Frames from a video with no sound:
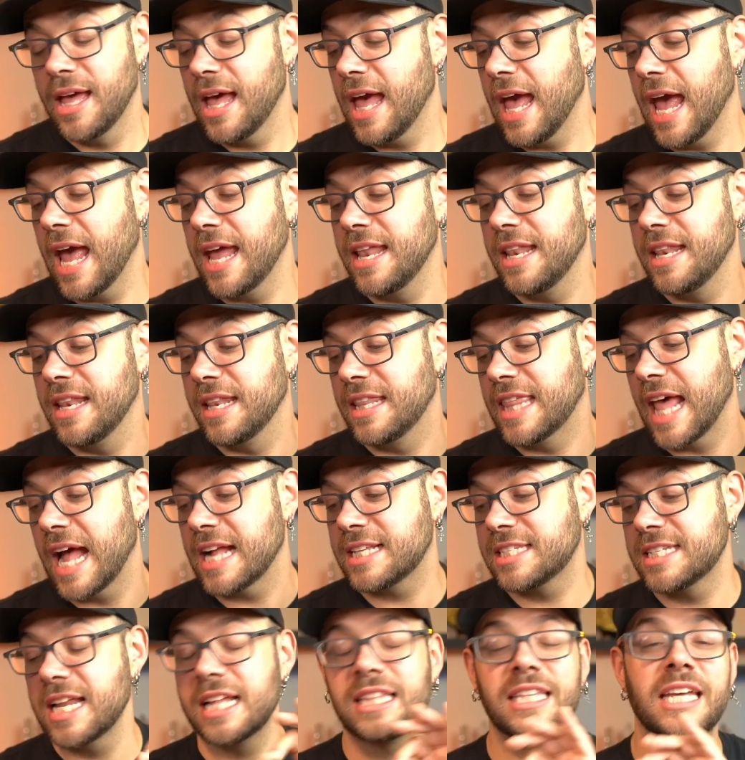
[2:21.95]
And that's
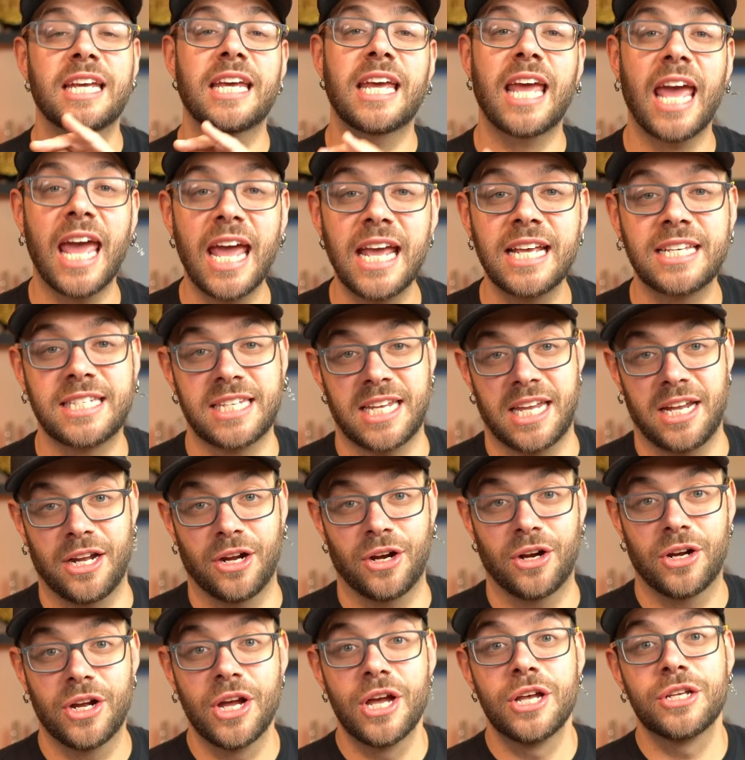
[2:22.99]
not the case here.
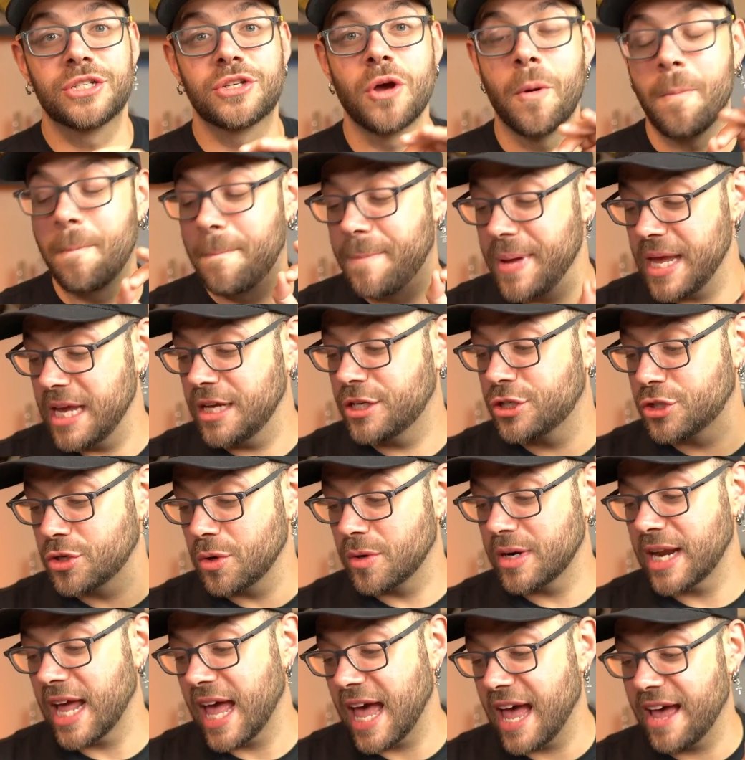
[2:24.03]
So be sure
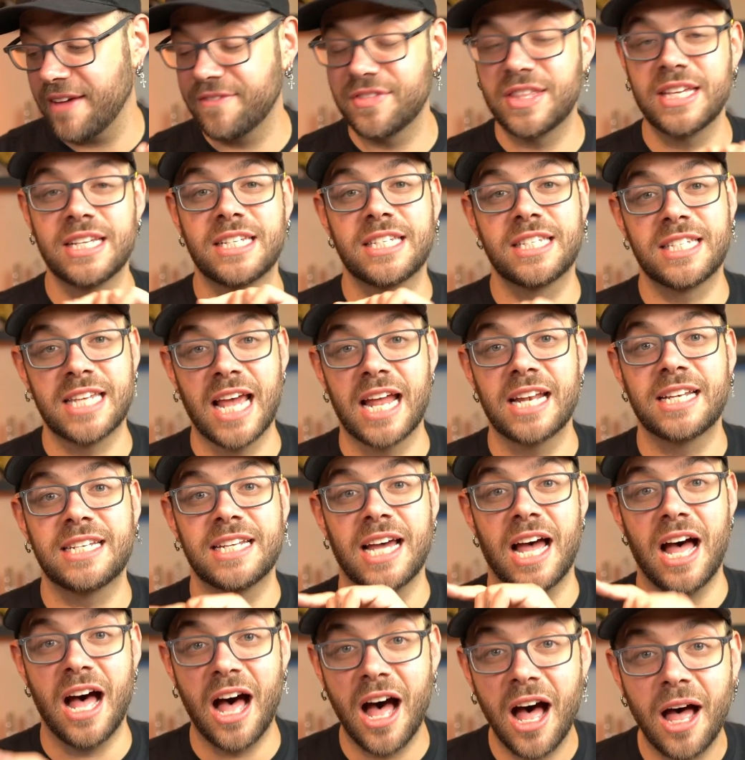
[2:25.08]
to have this set to
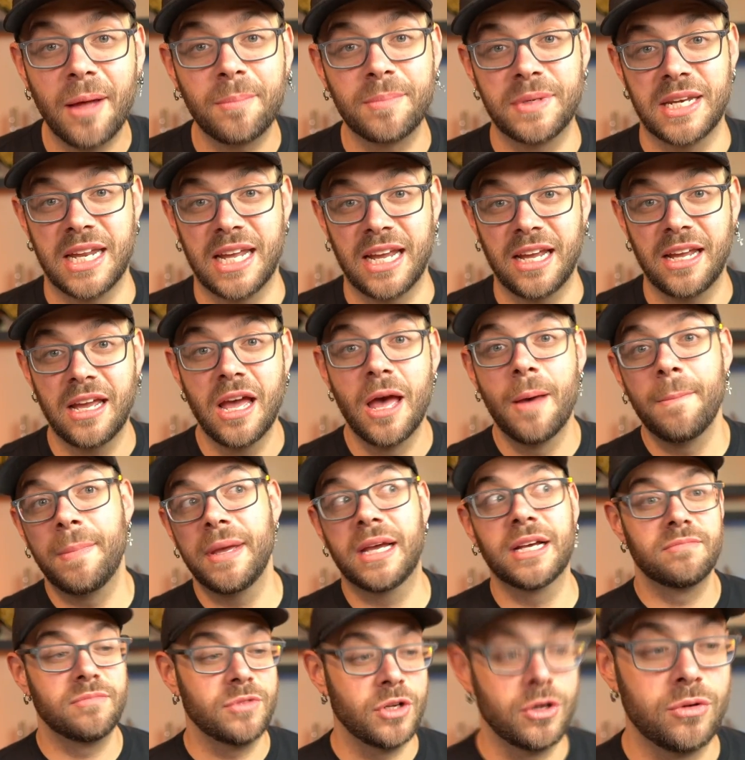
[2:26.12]
Omni,
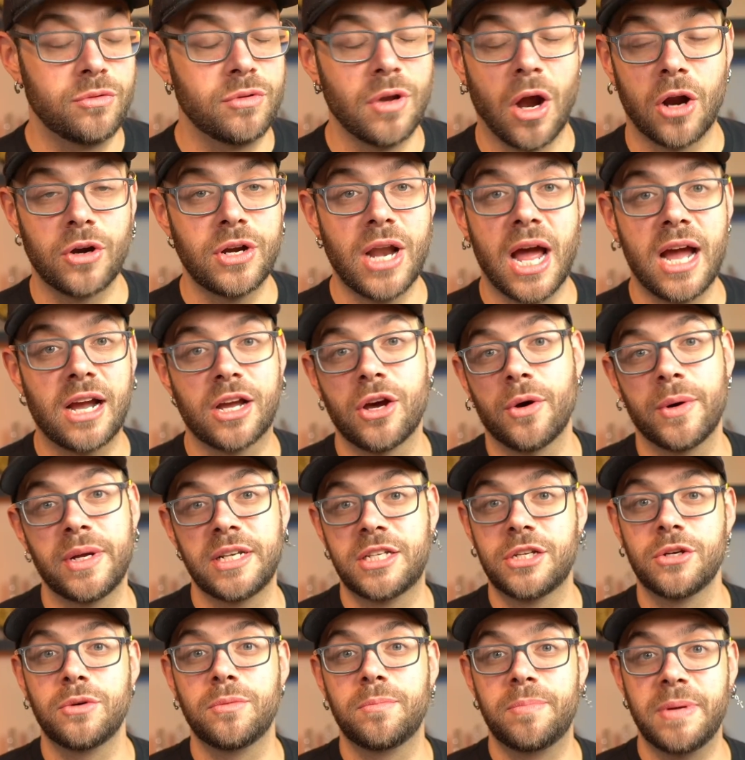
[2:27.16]
because you are not going
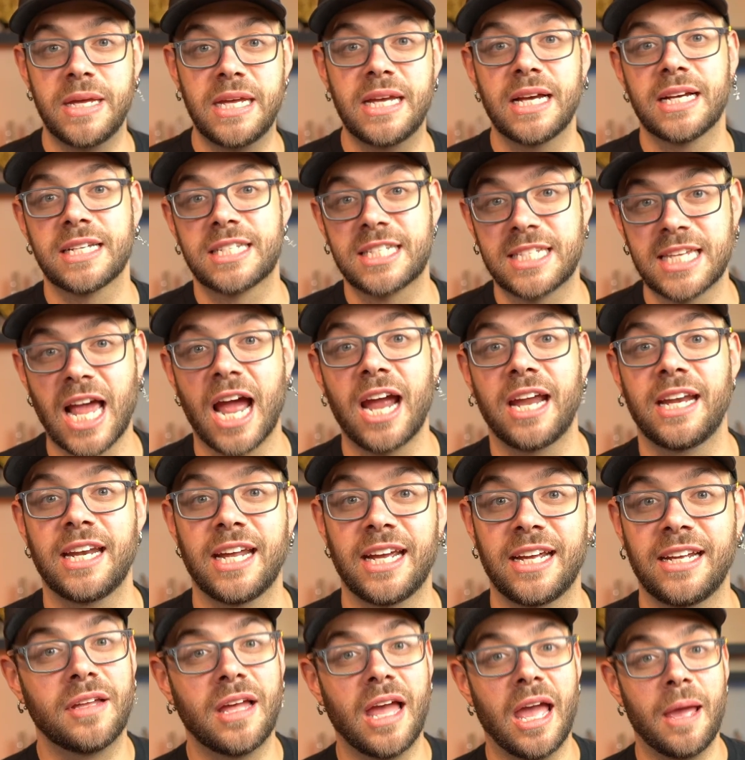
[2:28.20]
to be
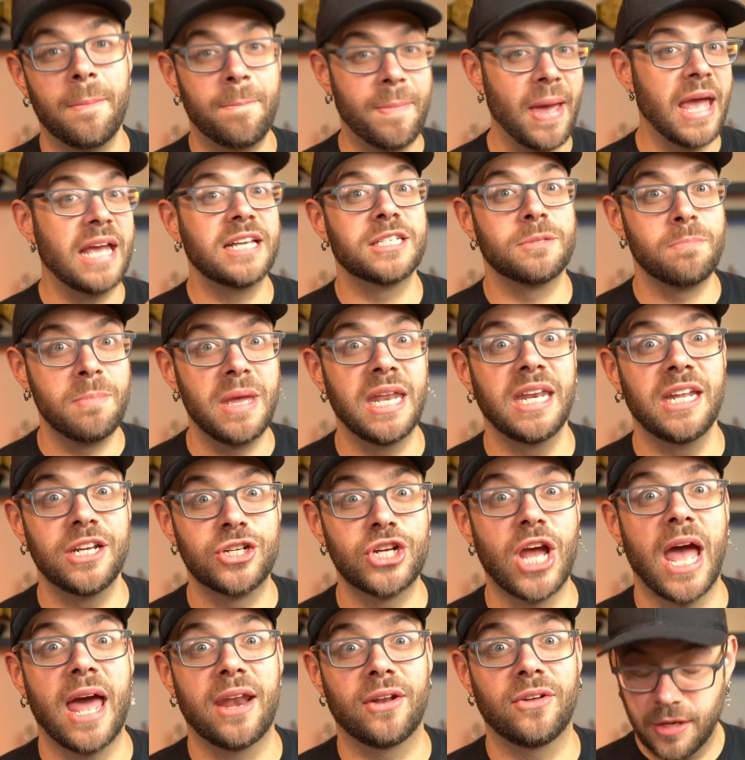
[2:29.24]
assigning a base MIDI
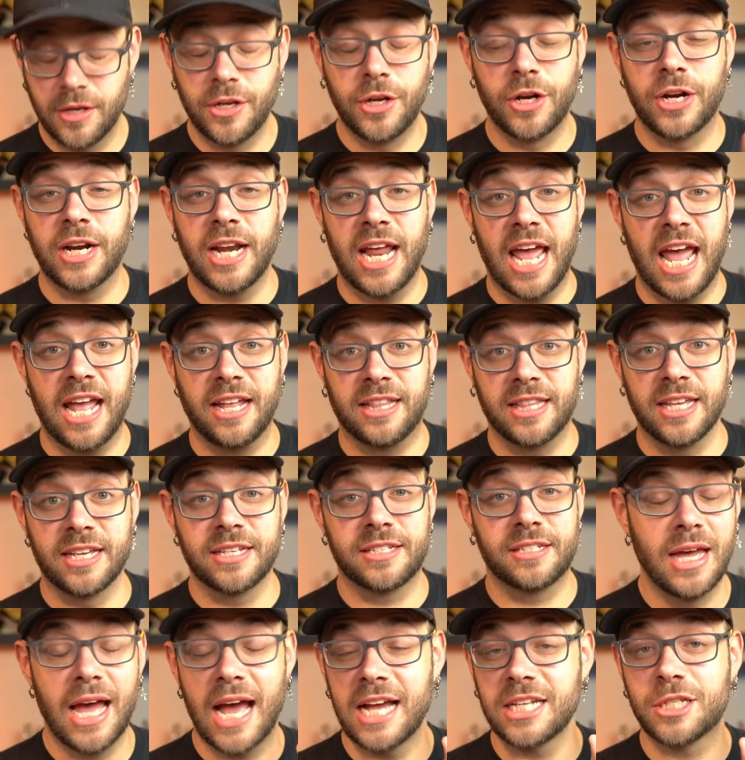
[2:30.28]
channel. You're gonna hate
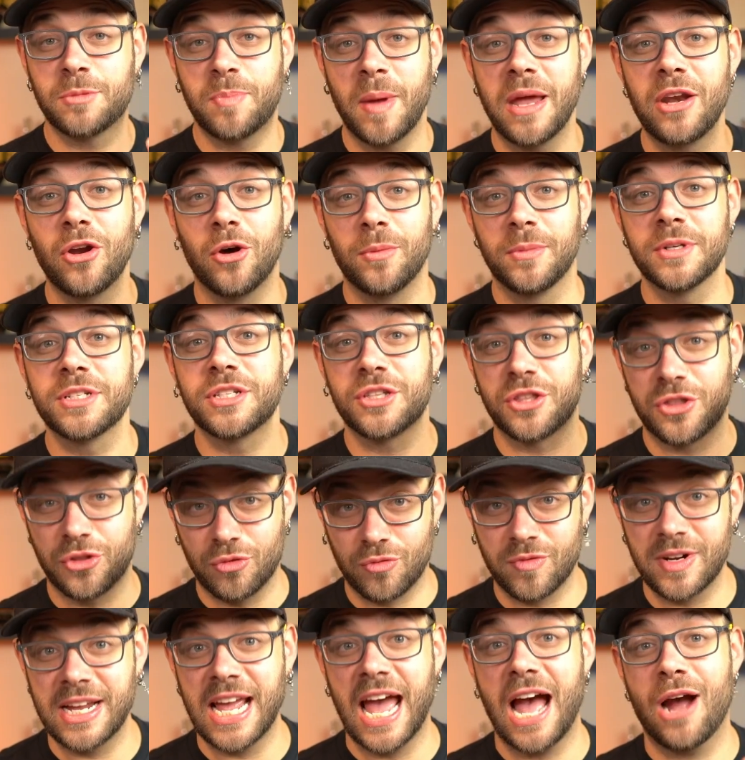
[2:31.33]
this. I spent almost
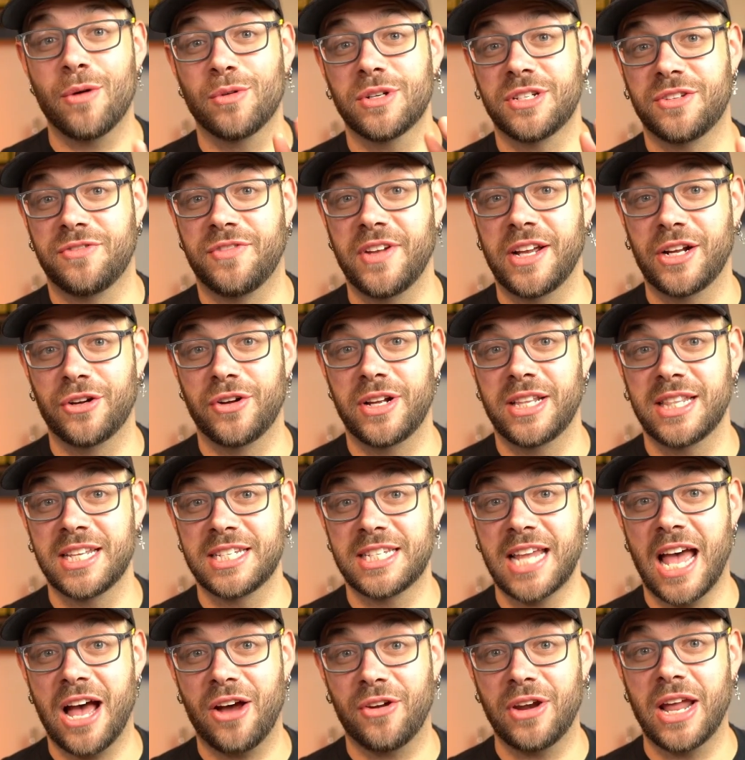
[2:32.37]
3 hours figuring this
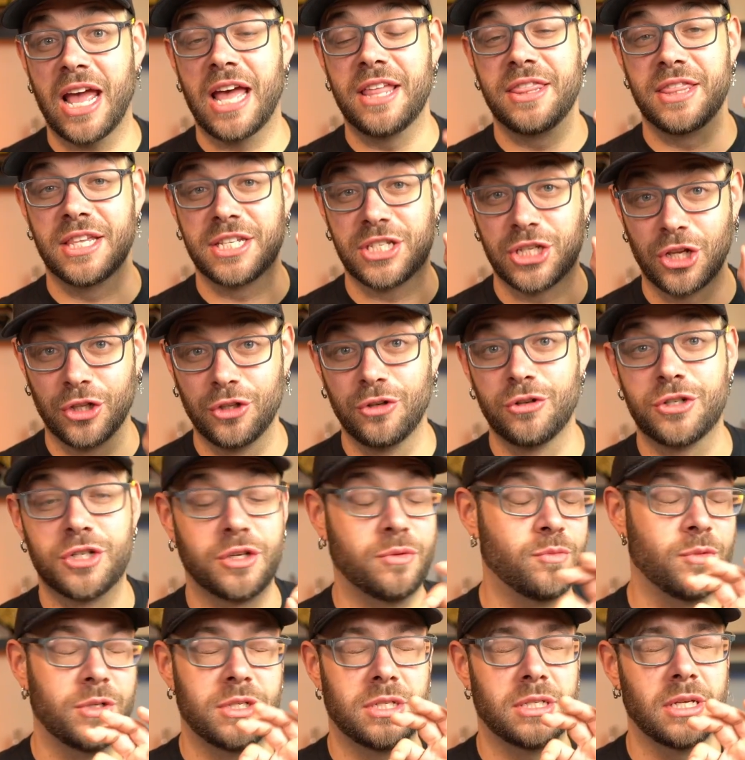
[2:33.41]
out, and the solution
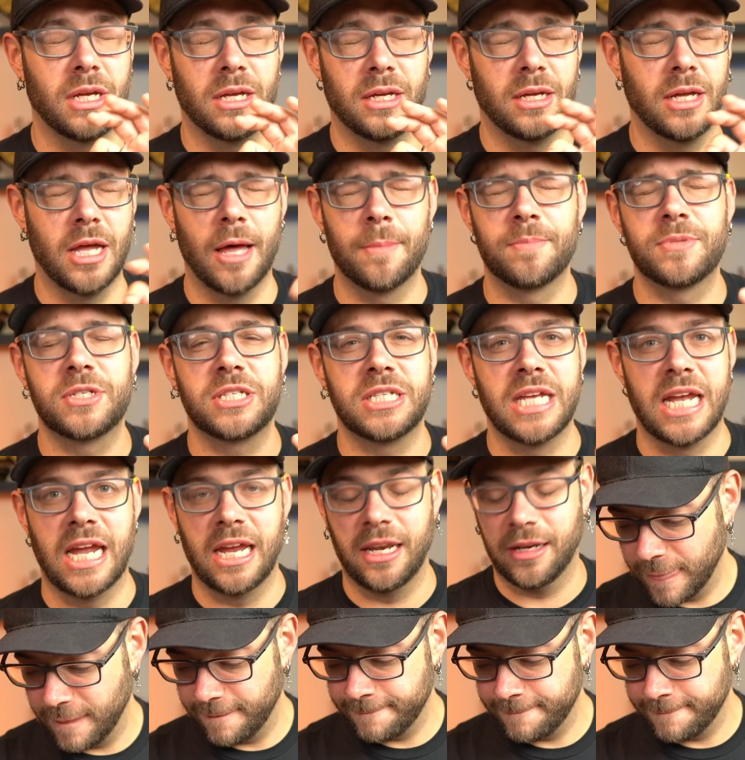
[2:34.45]
was obscene.